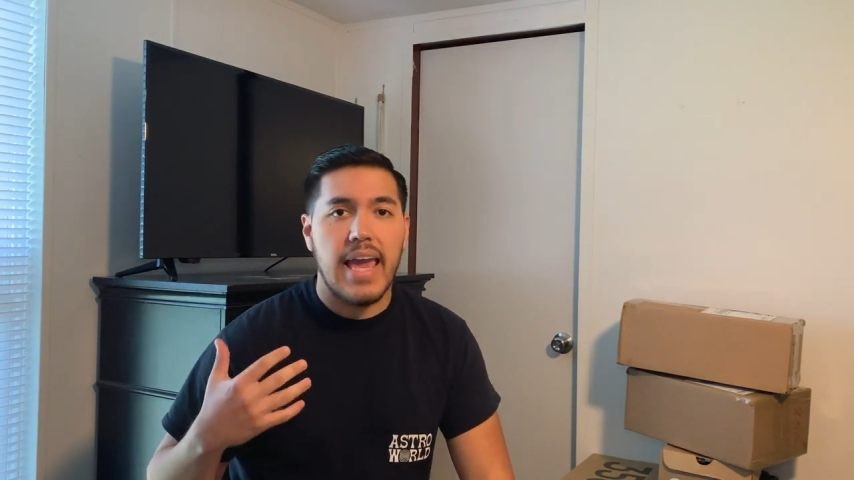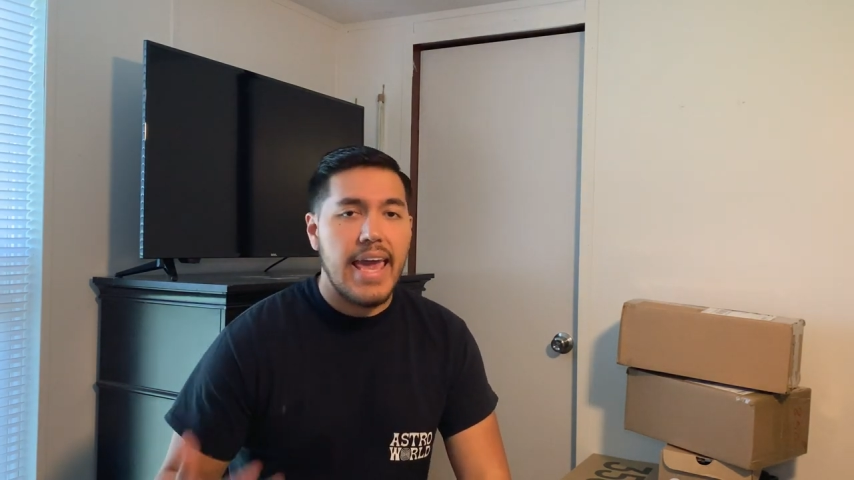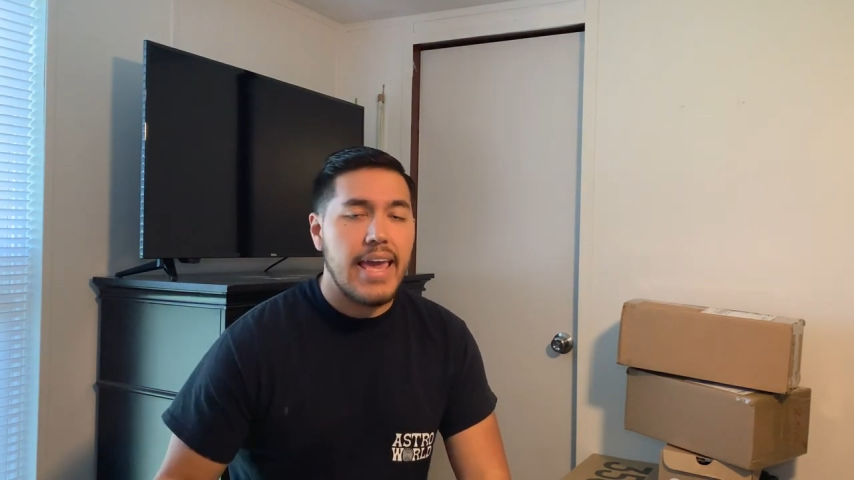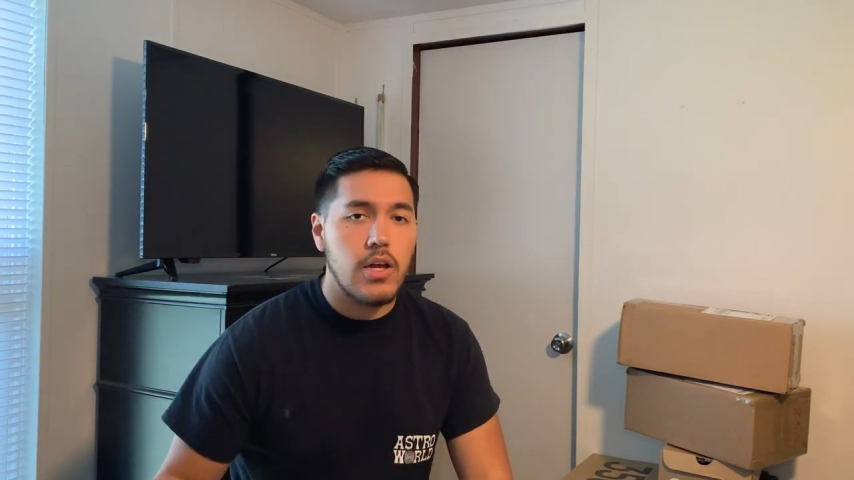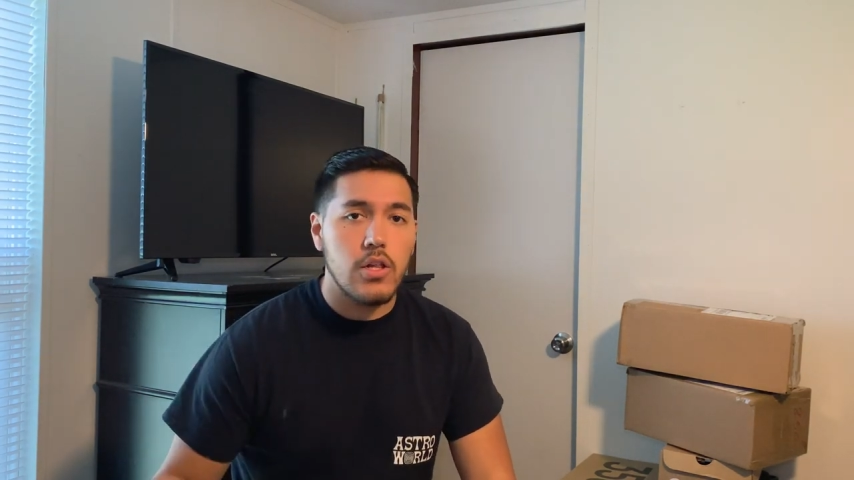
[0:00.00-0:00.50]

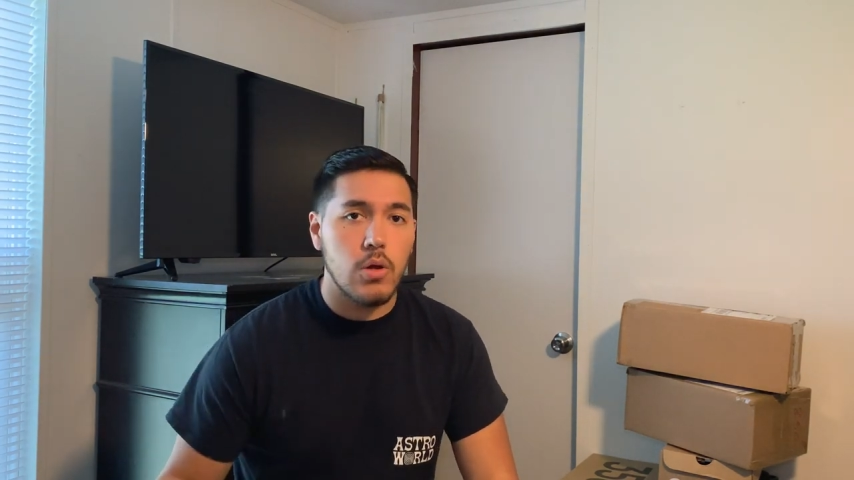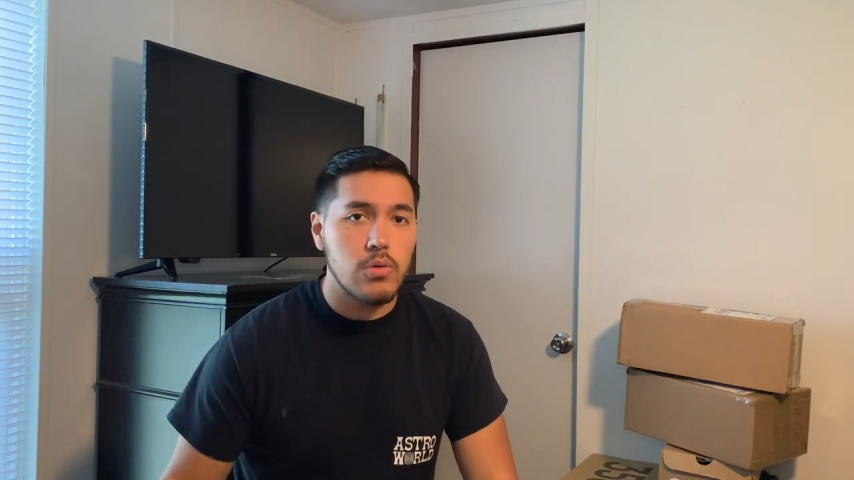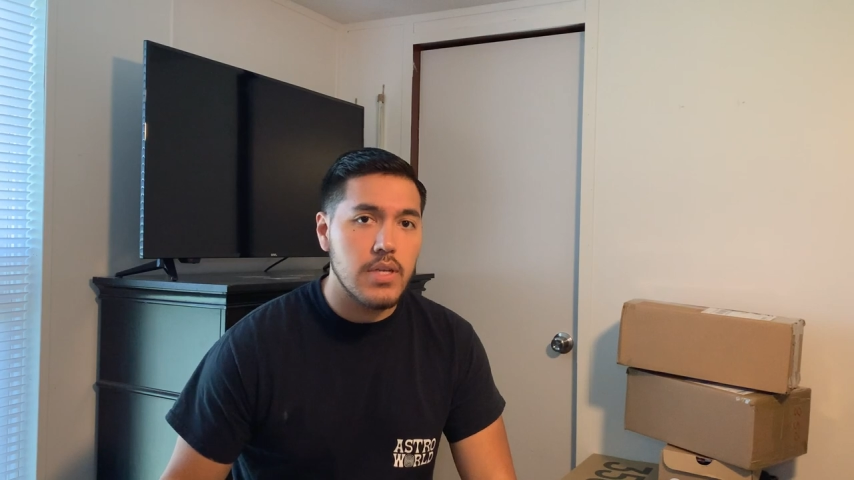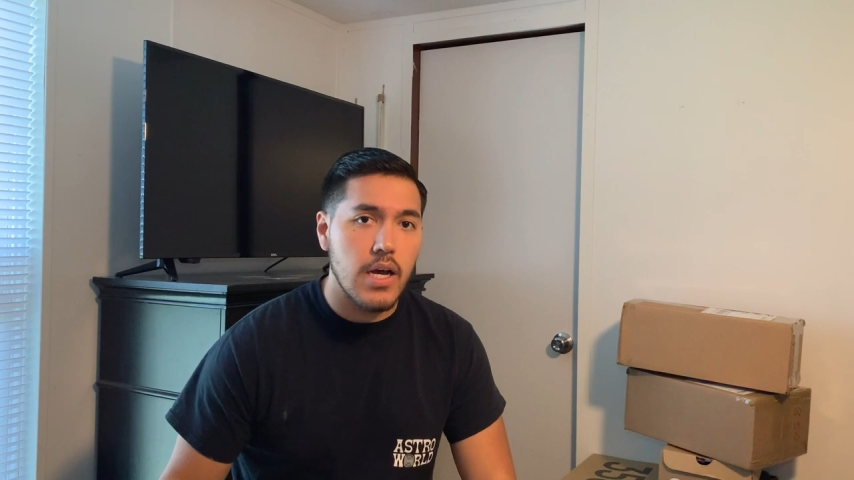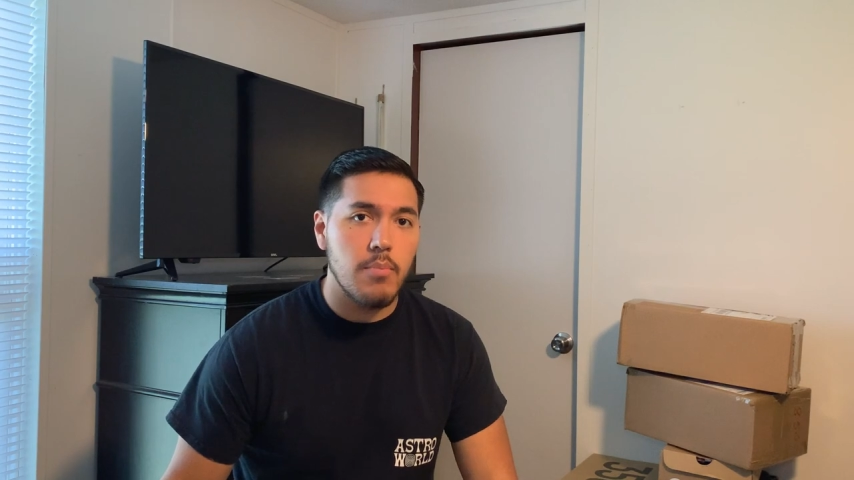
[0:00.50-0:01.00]
a
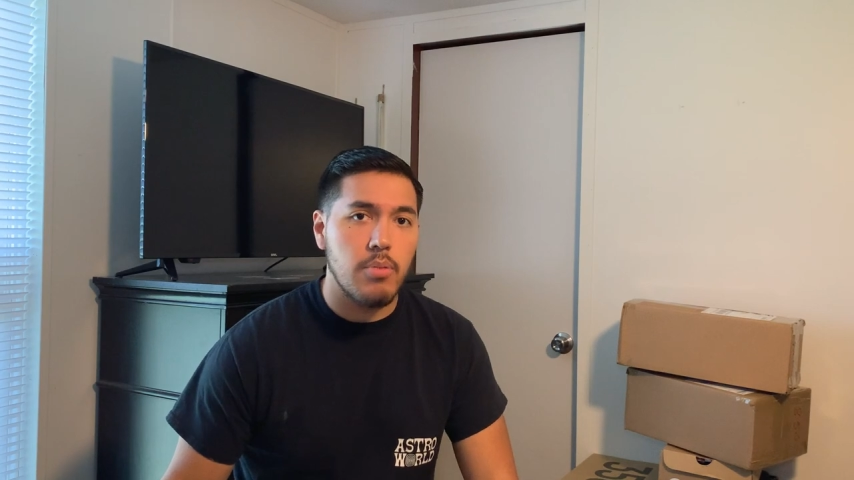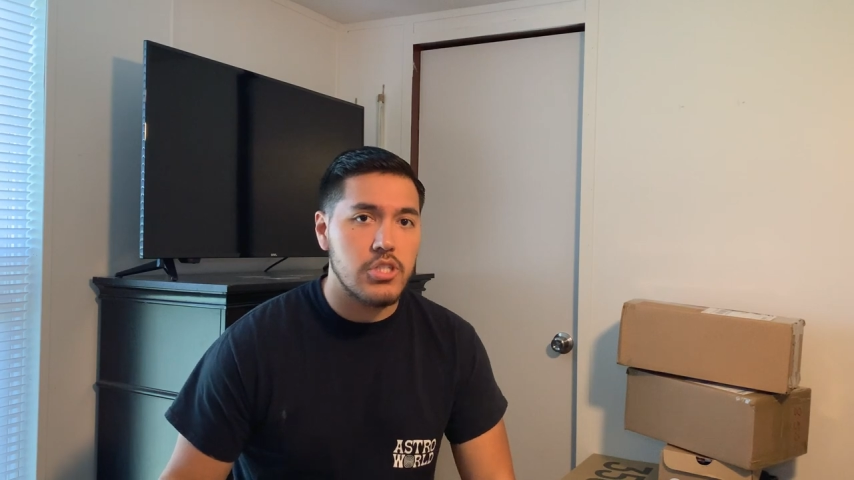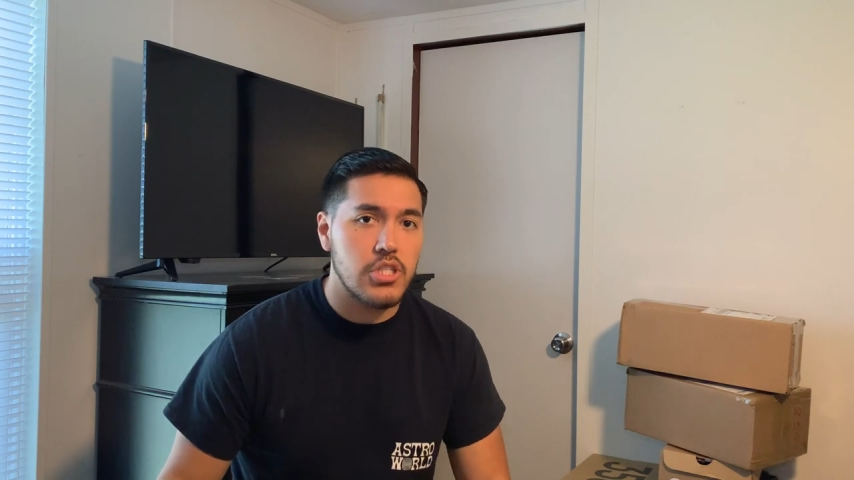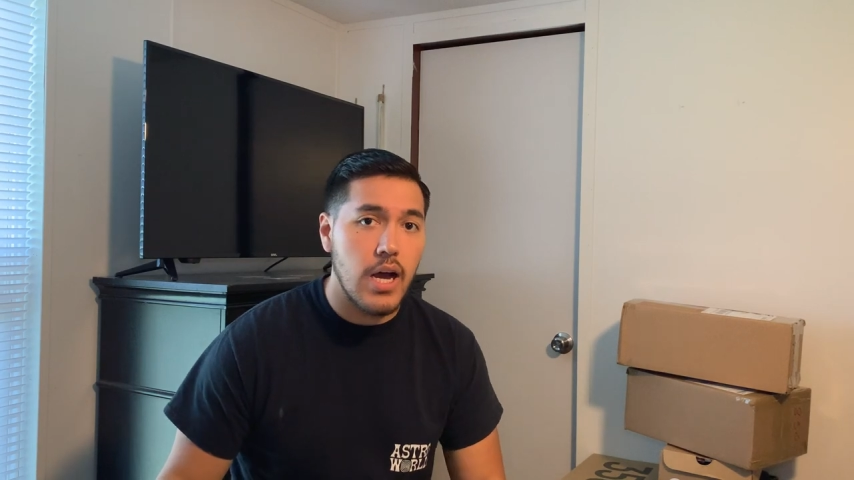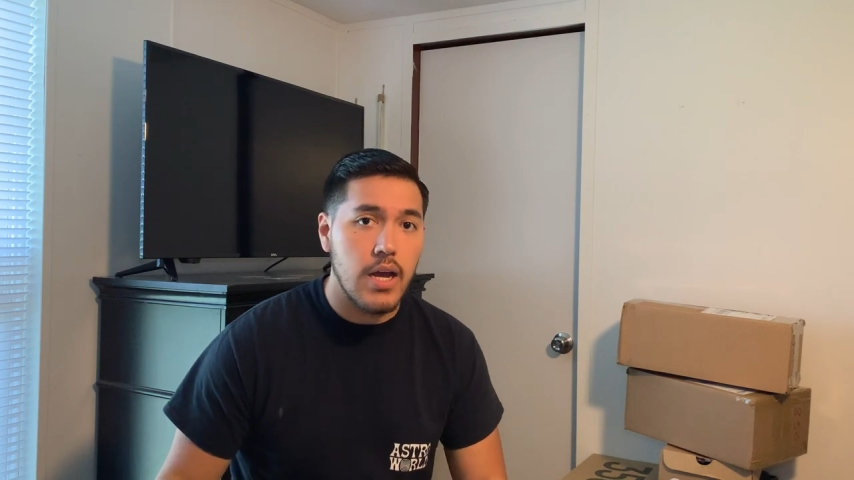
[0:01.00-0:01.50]
close-up
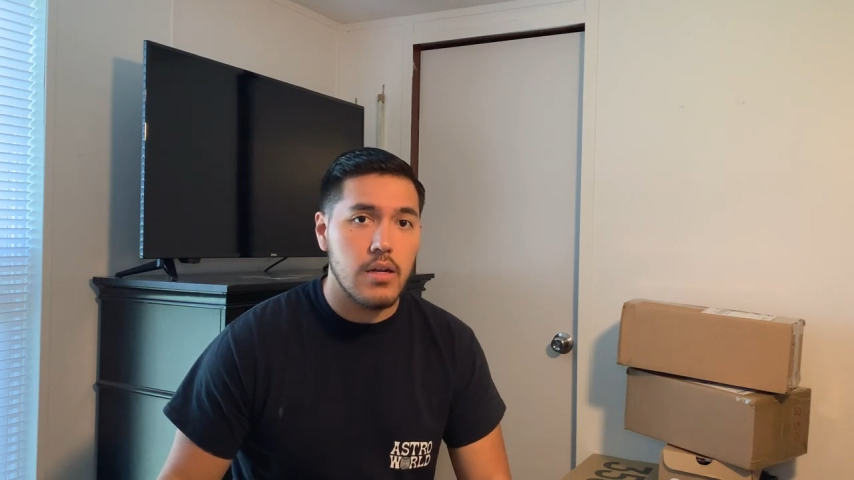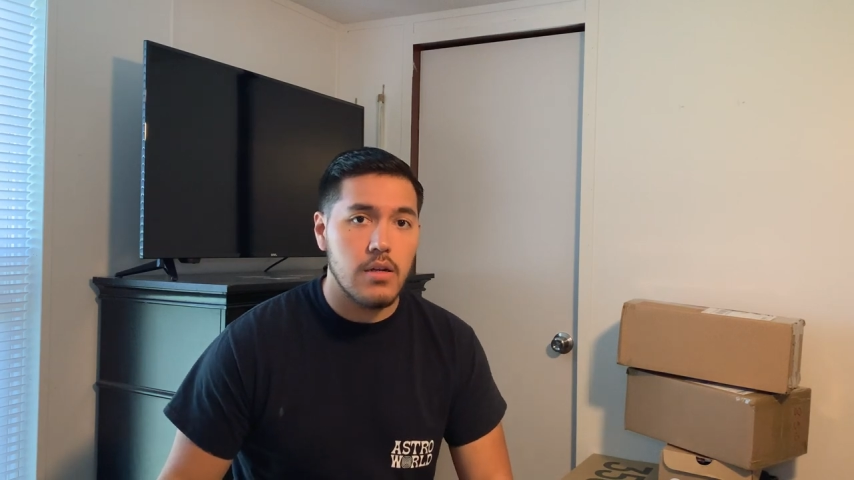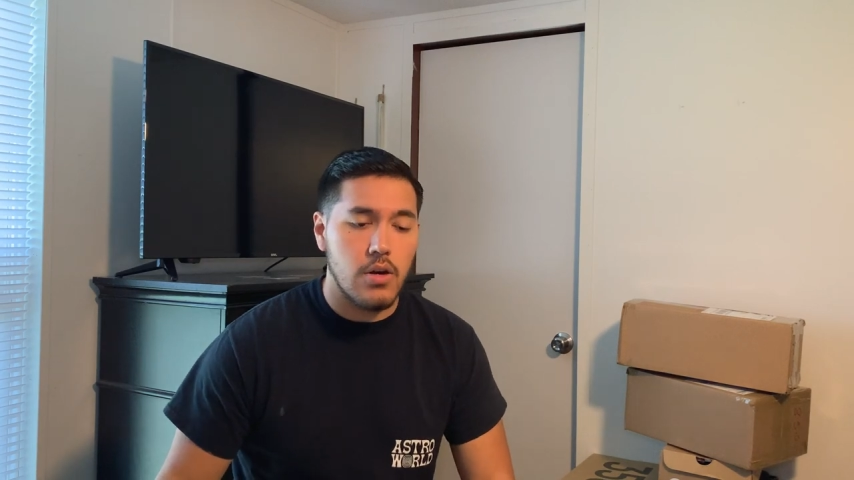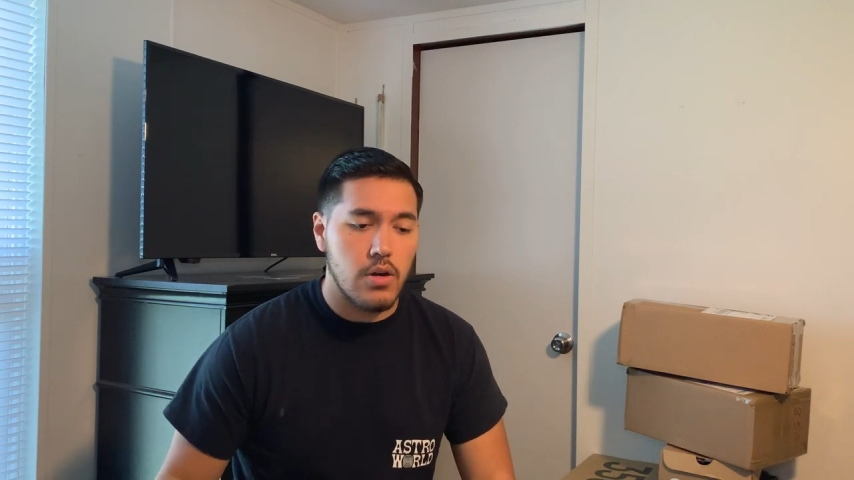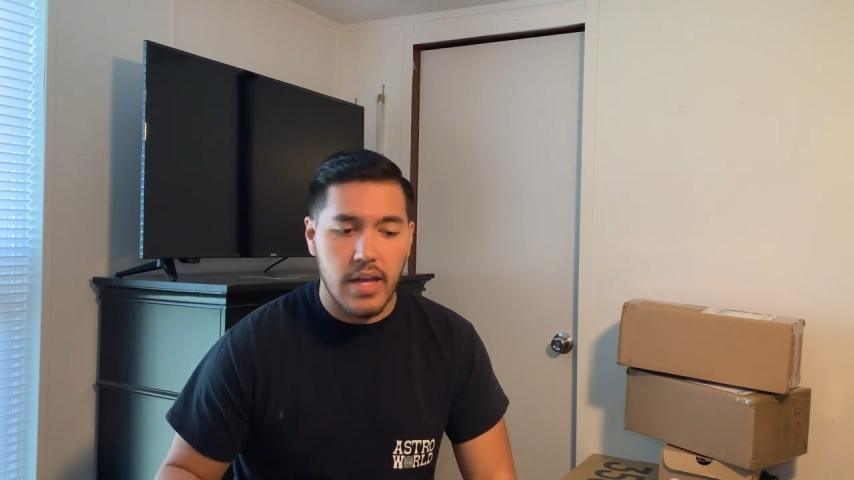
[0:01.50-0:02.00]
shot or